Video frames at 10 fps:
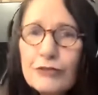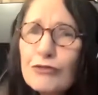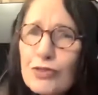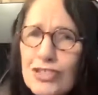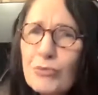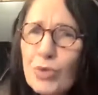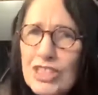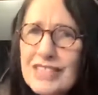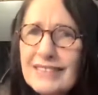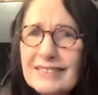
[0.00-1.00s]
for some
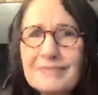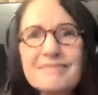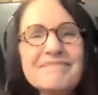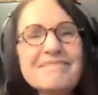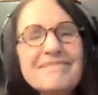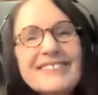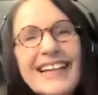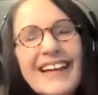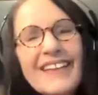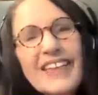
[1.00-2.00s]
reason.
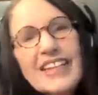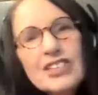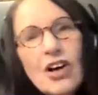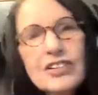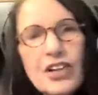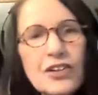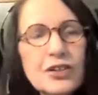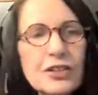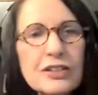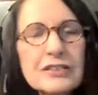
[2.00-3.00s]
Then it dawned on
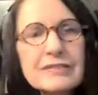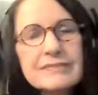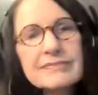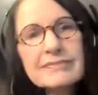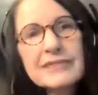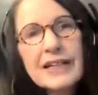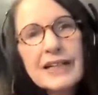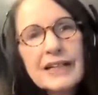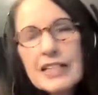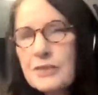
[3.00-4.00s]
her,
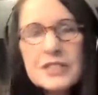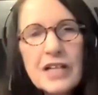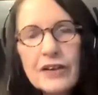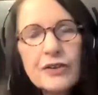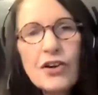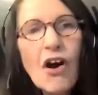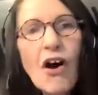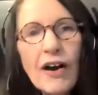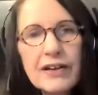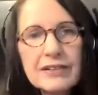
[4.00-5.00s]
this was not her
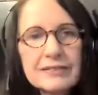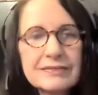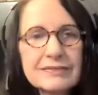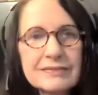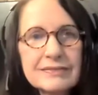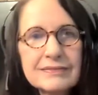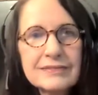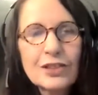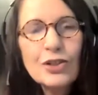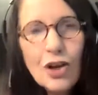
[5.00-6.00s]
car.
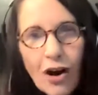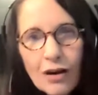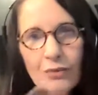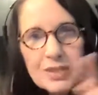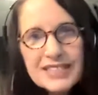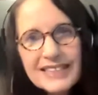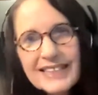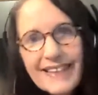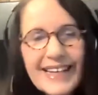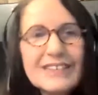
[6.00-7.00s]
Her car was
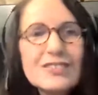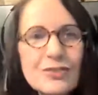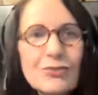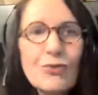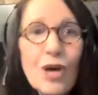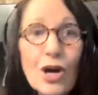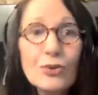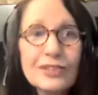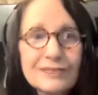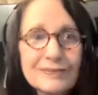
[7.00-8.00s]
in the next row.